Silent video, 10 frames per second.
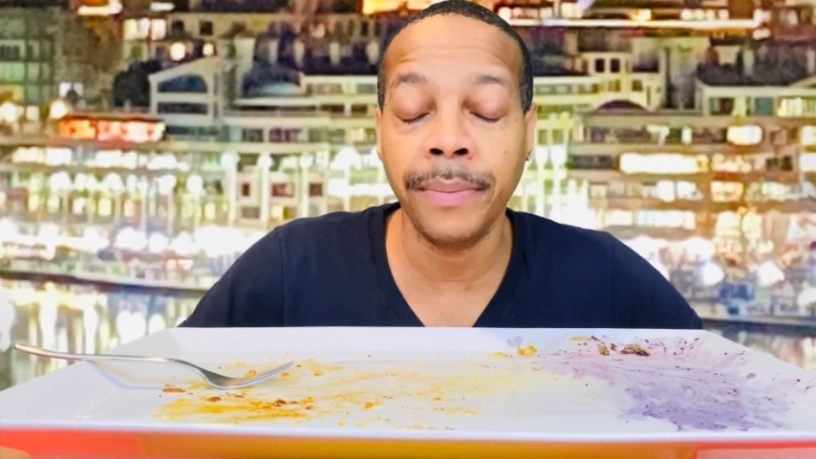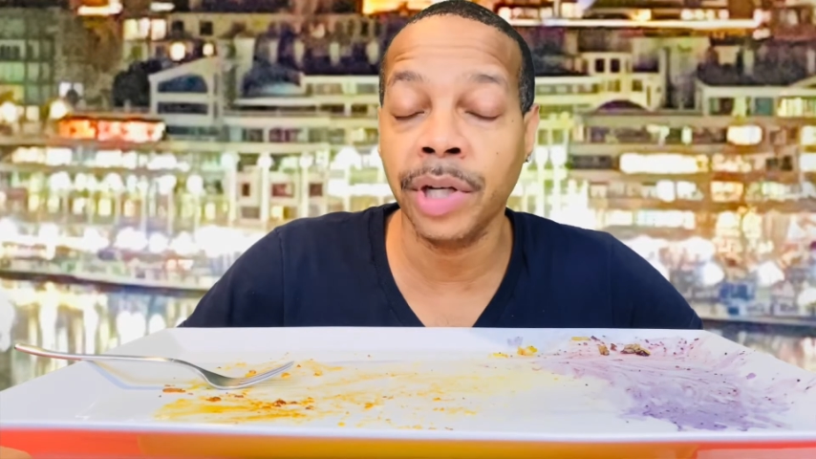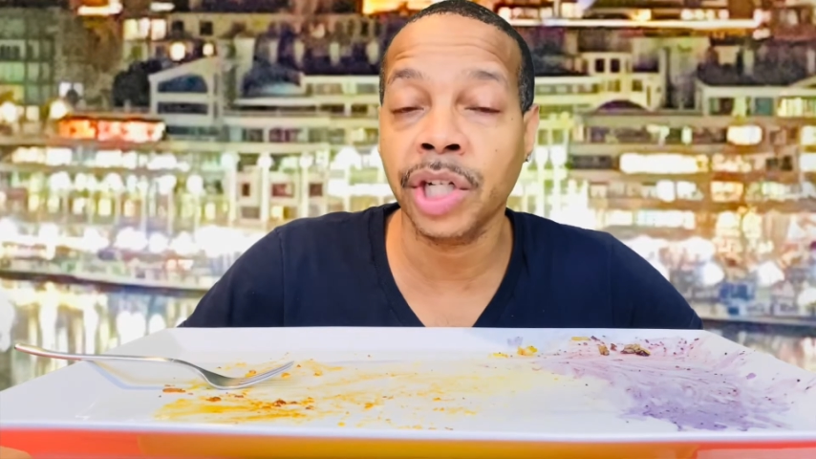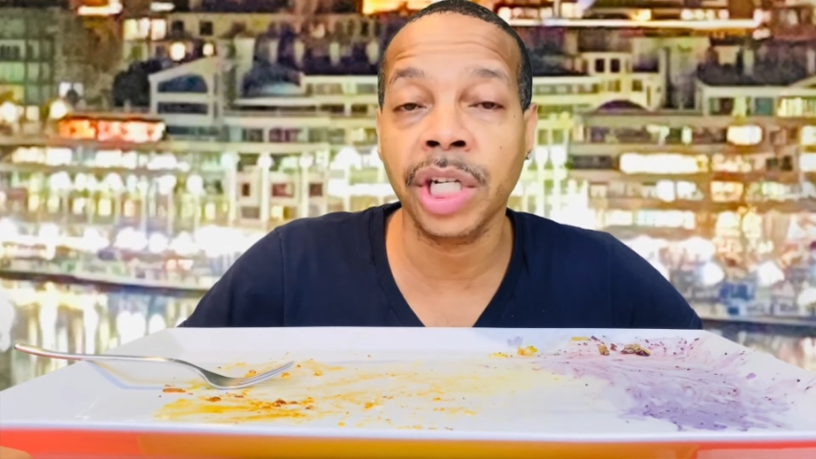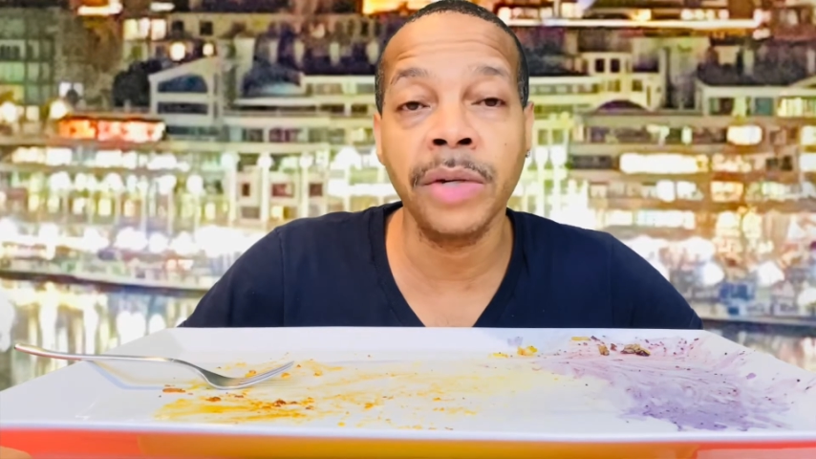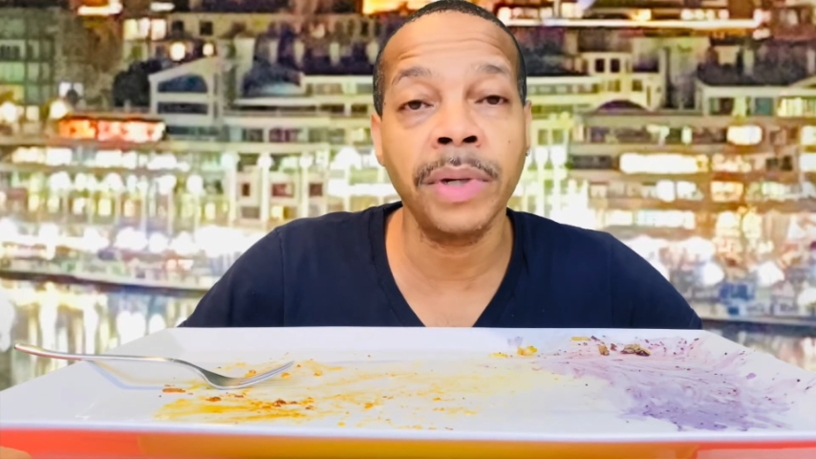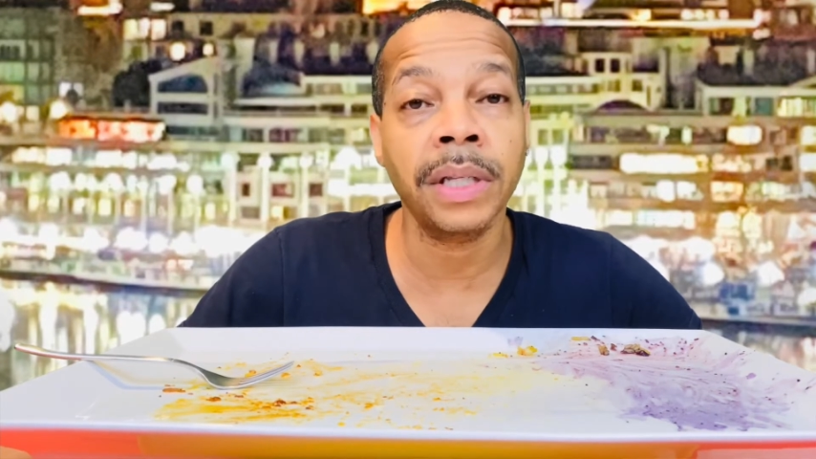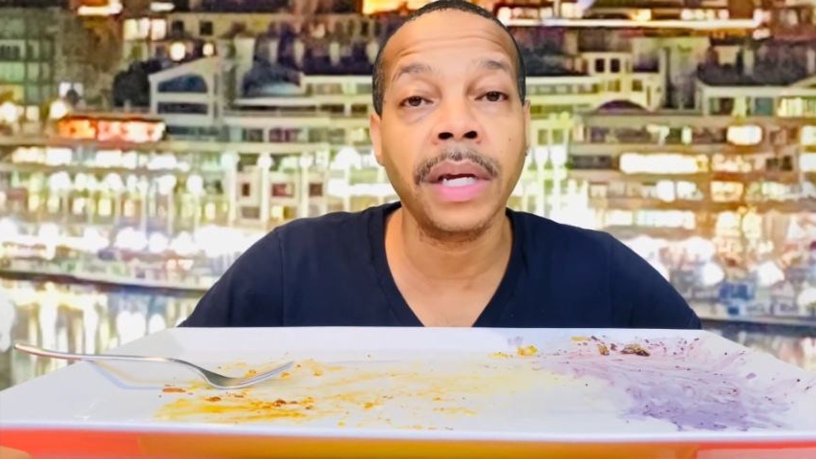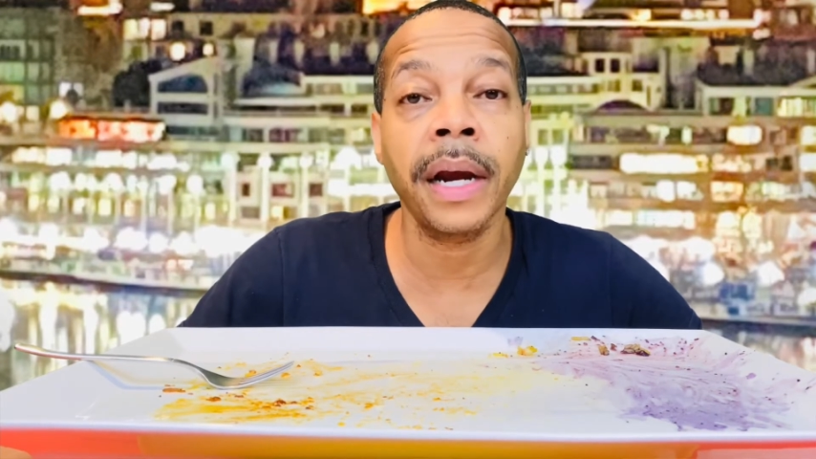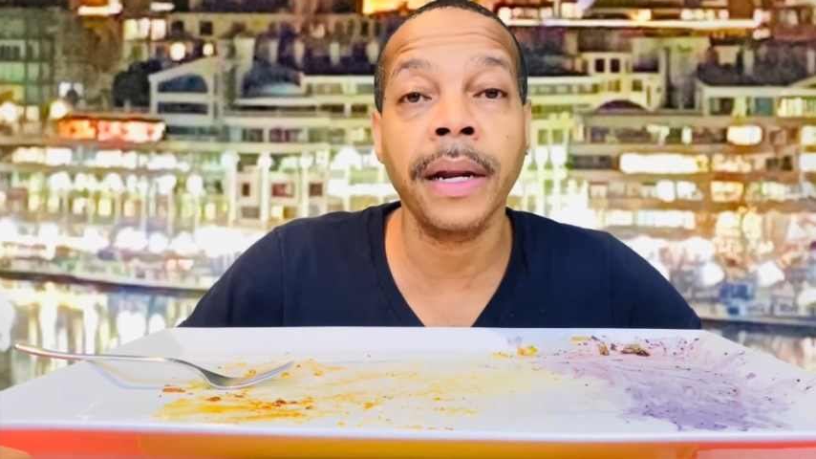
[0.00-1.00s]
but she would
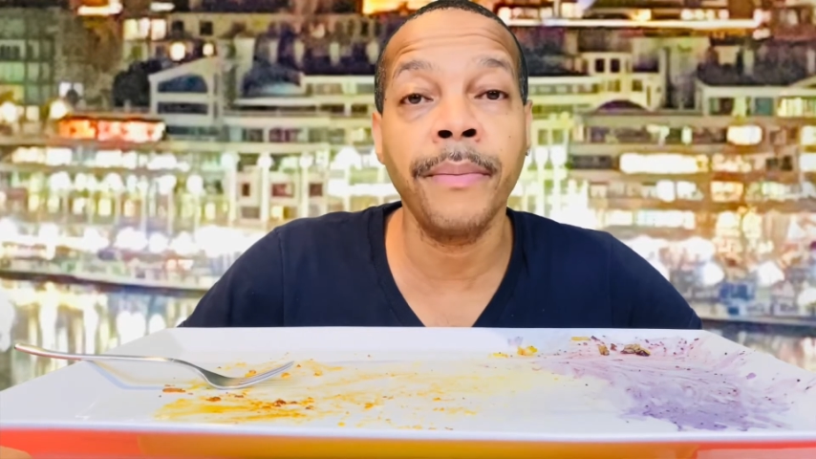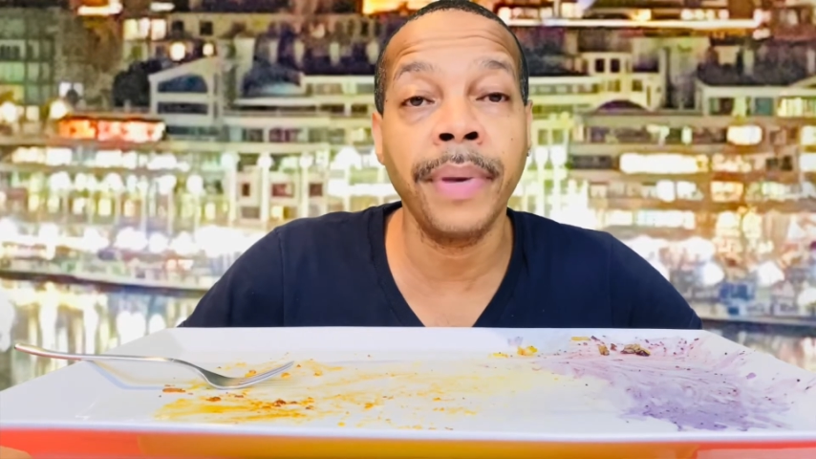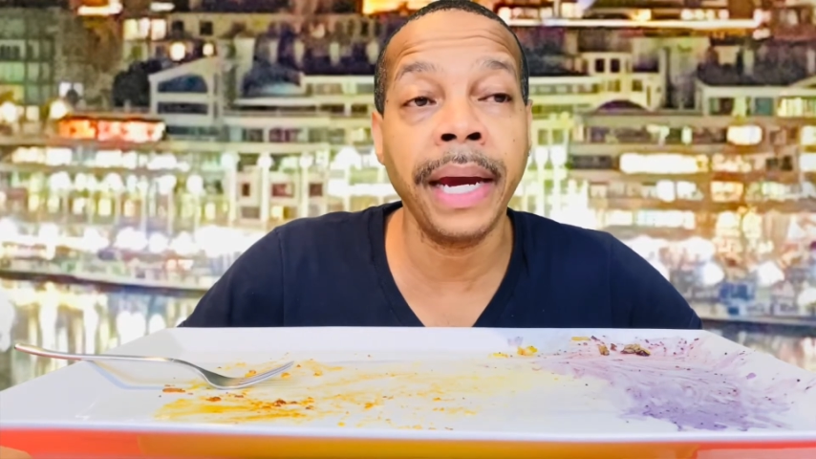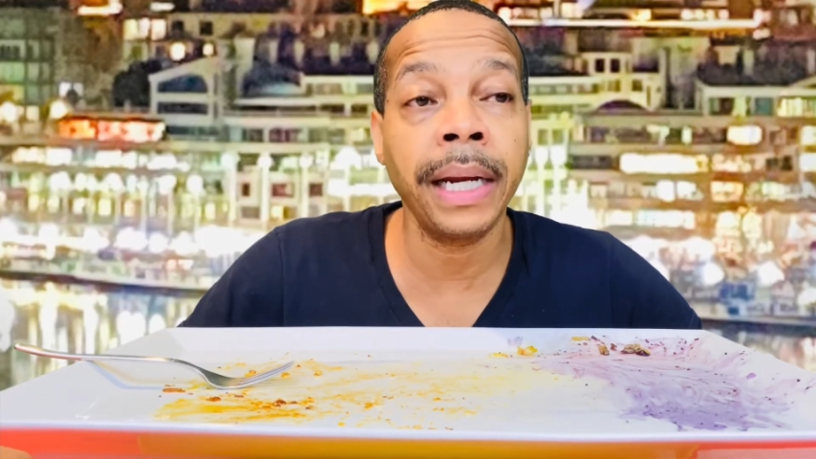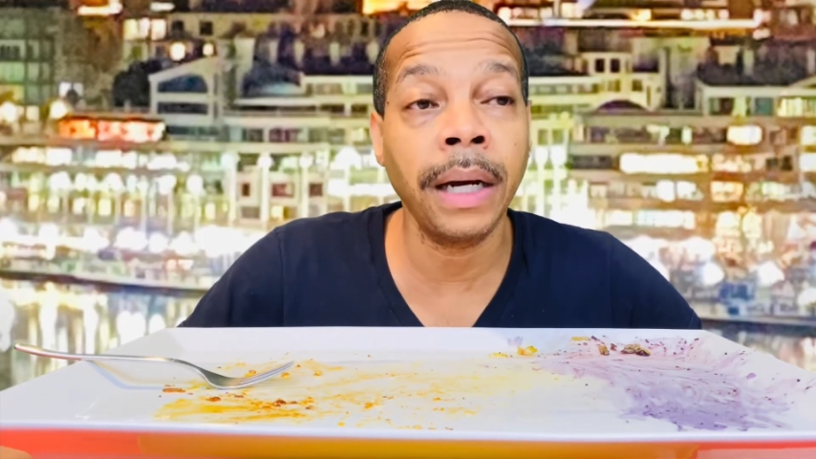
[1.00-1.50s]
tear the bed